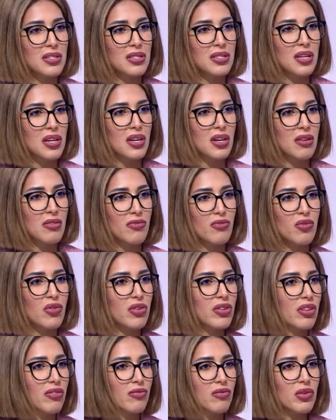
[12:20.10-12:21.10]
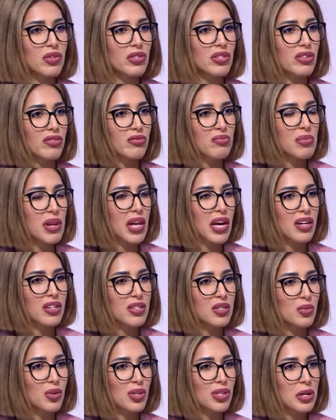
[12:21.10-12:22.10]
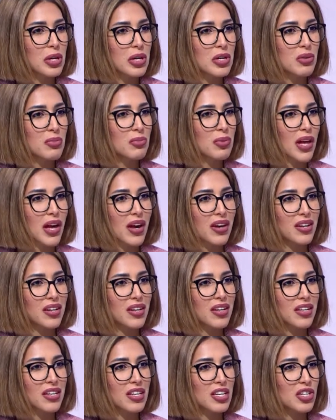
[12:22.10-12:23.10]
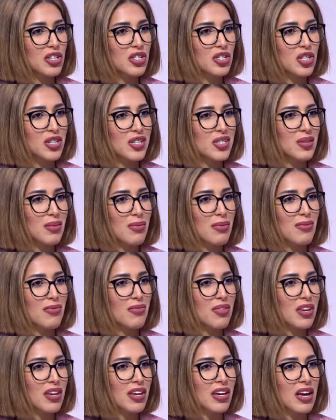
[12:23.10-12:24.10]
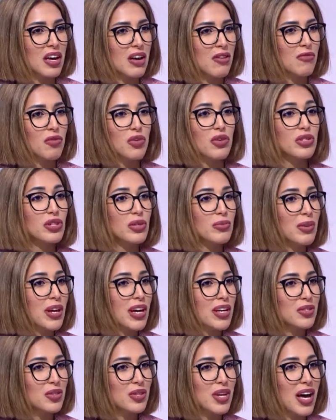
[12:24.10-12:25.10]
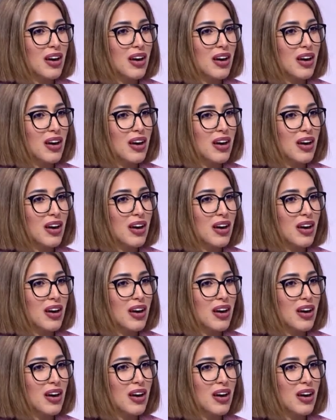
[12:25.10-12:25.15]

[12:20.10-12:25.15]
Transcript: uh, for the future plans, what are you planning? Can you share some of the future plans you have